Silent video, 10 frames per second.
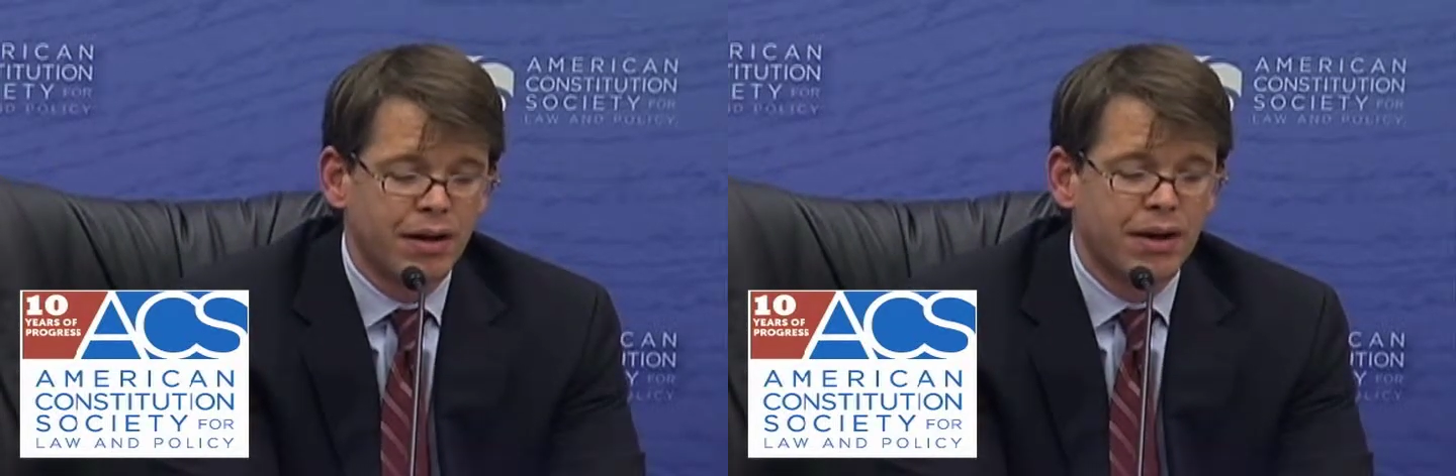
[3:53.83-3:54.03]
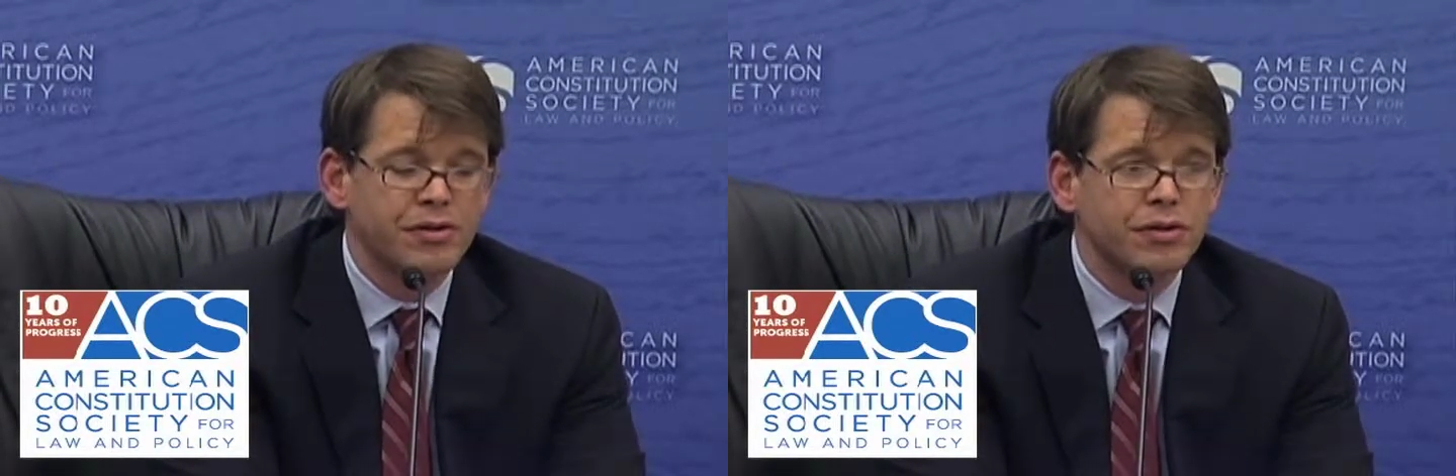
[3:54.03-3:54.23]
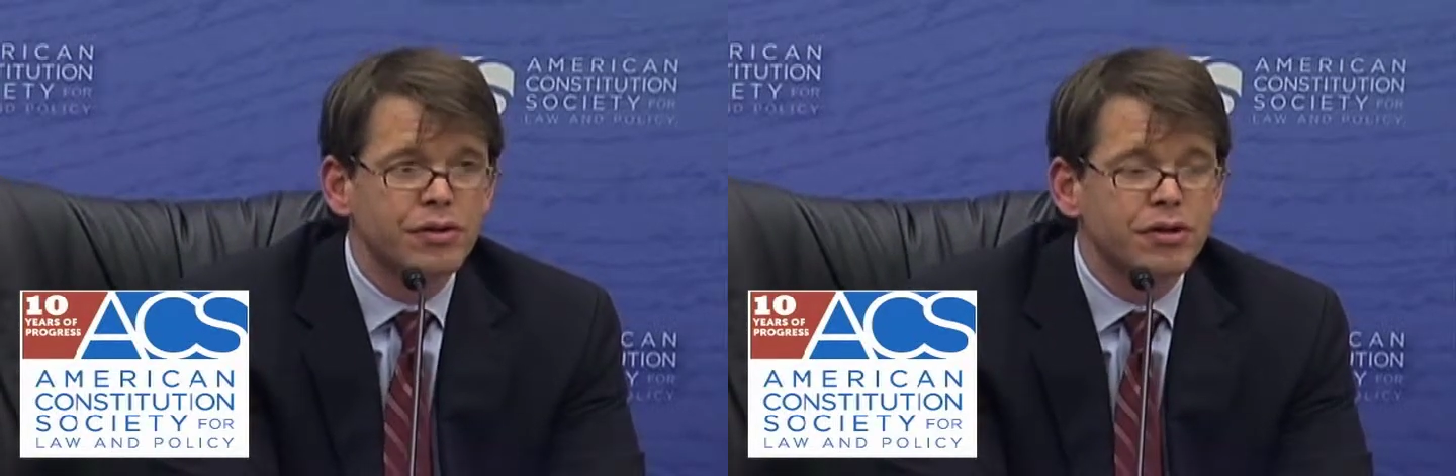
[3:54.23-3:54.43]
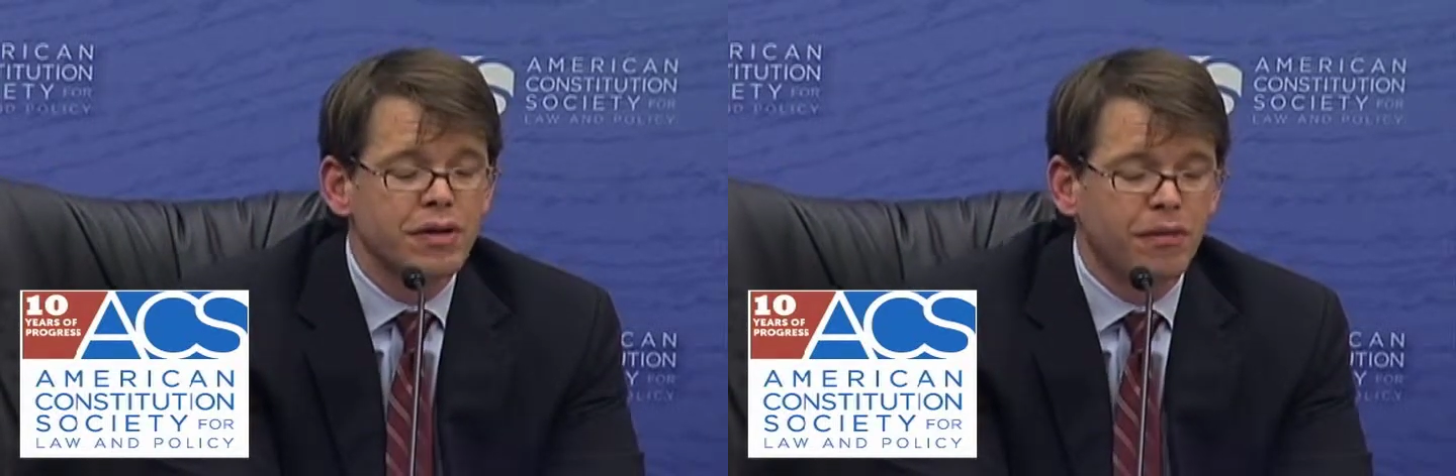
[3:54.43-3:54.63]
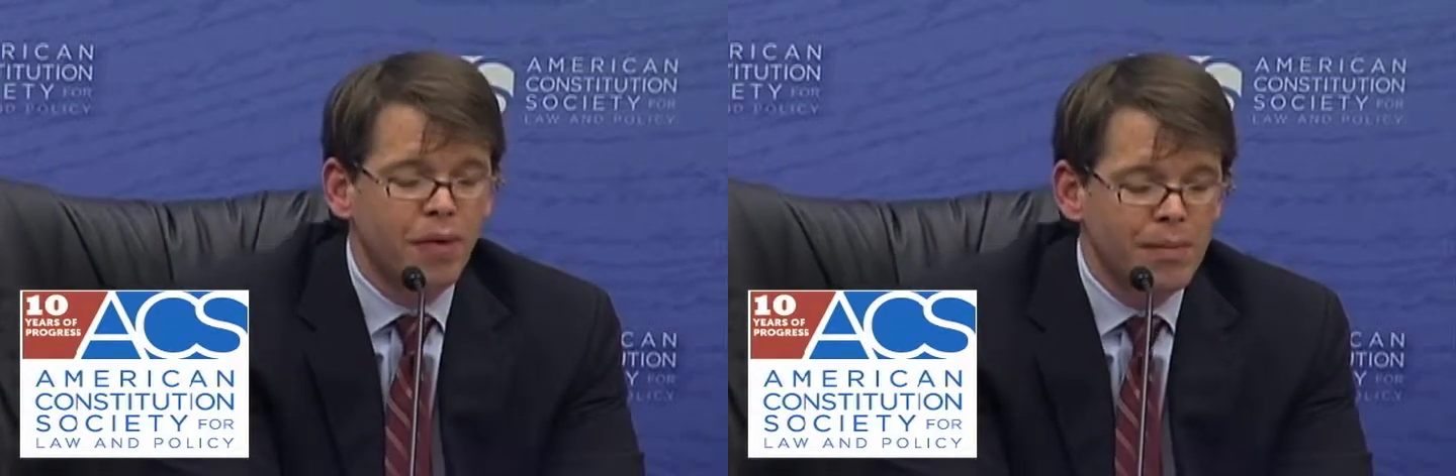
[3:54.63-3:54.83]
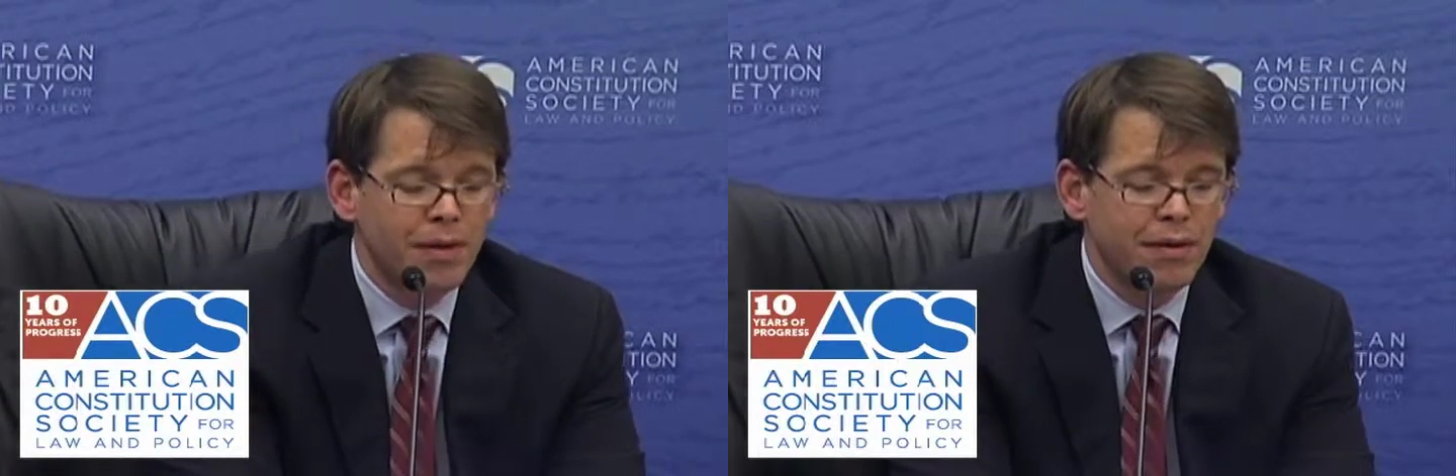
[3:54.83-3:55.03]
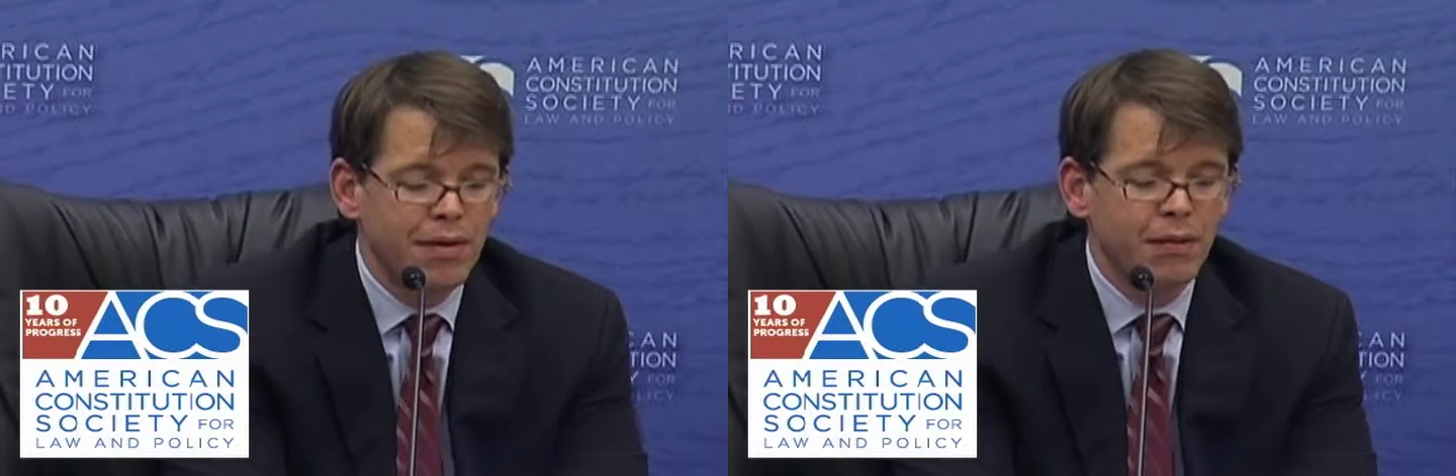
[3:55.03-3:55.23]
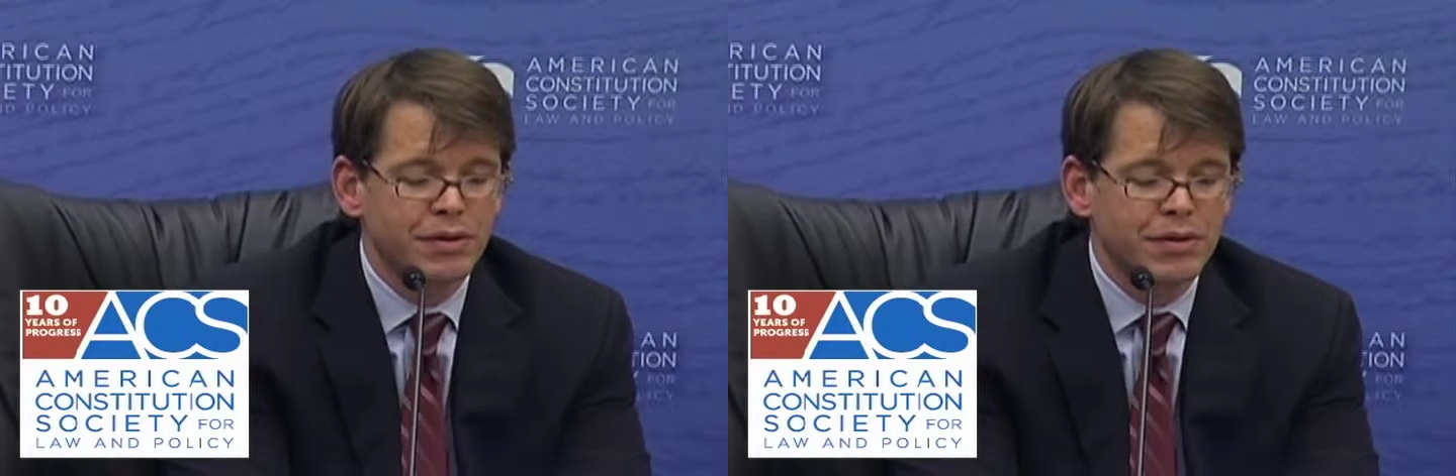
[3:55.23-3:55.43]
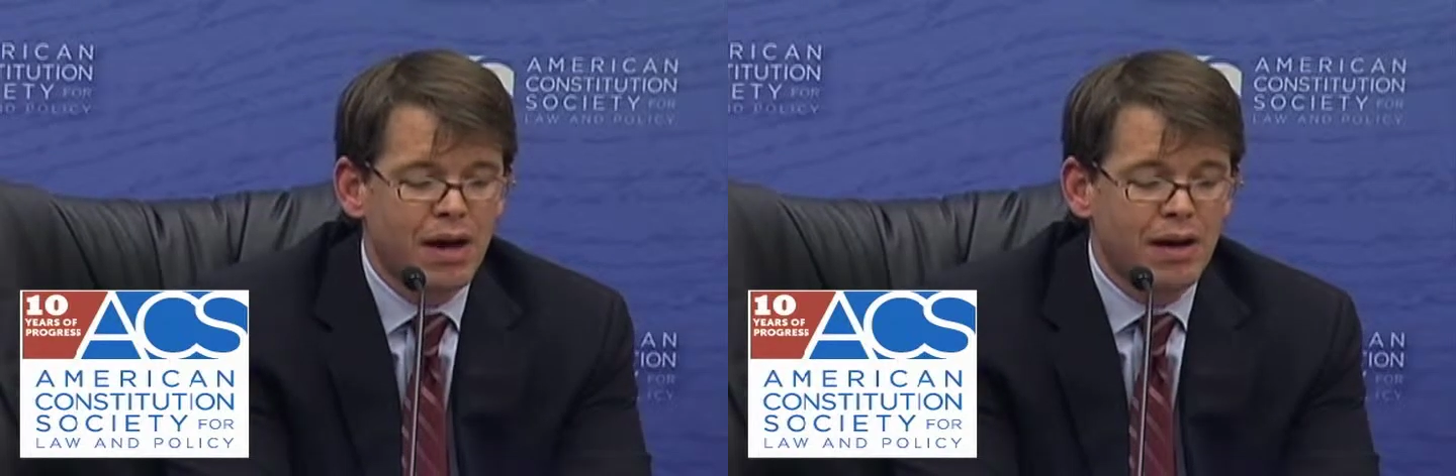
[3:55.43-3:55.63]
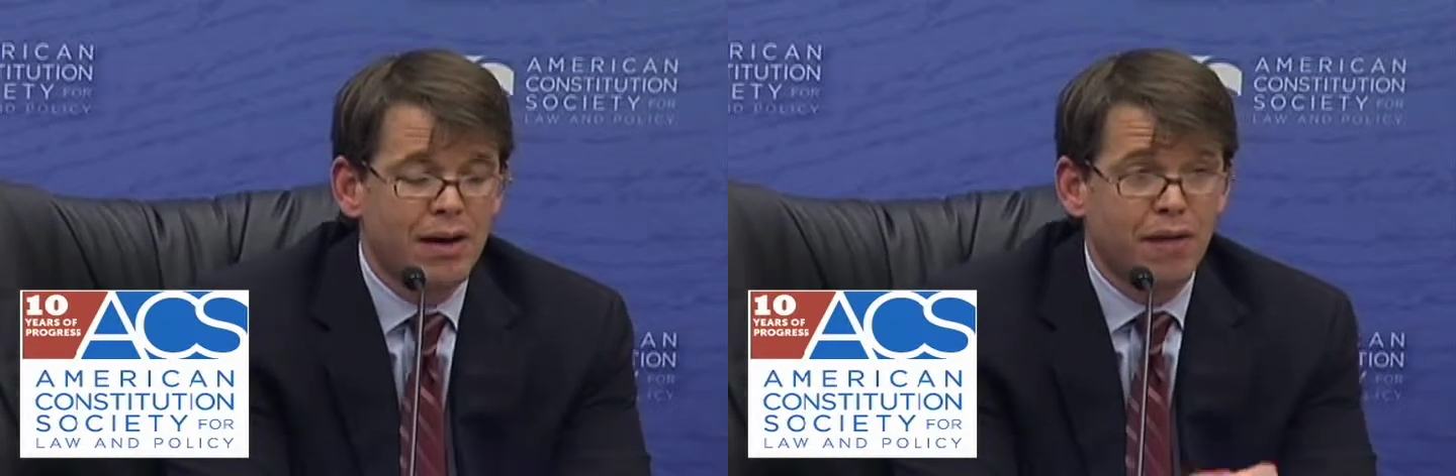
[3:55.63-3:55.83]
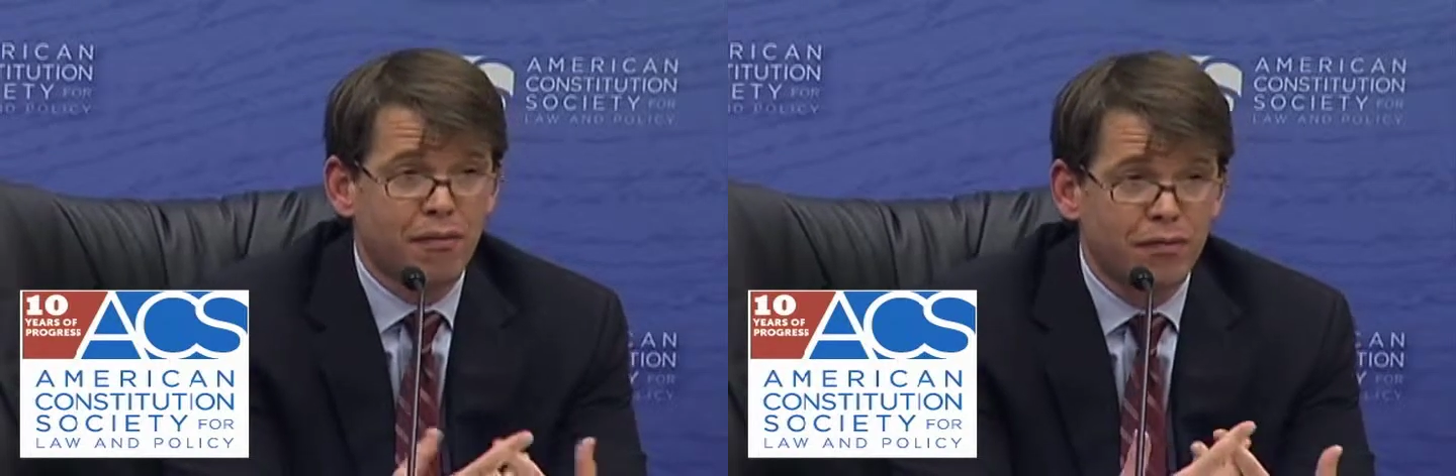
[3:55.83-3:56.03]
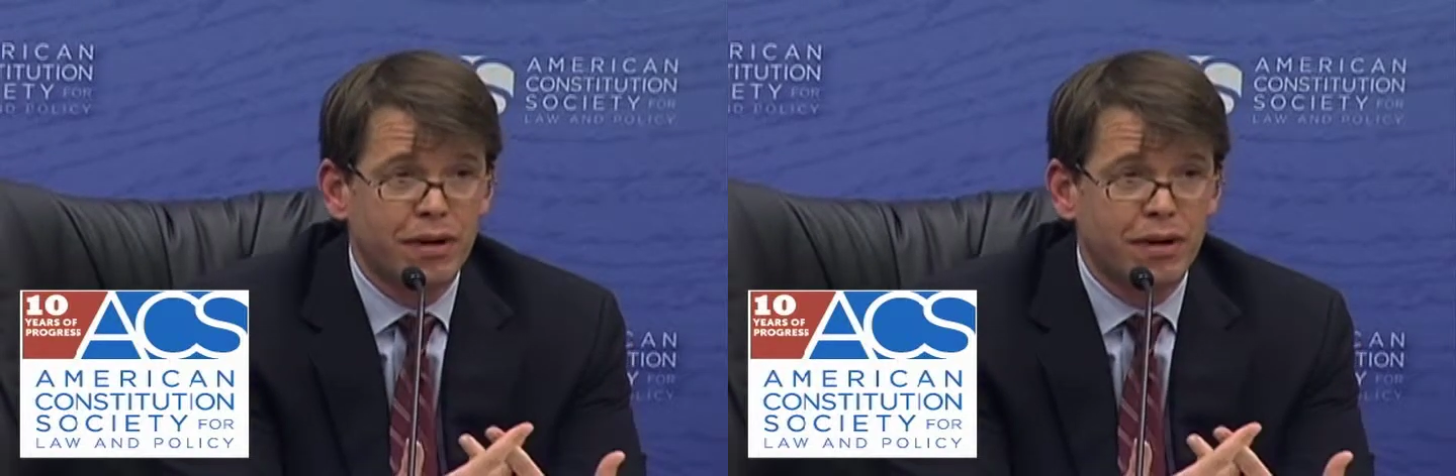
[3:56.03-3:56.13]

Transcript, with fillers: Exclusion of women was not of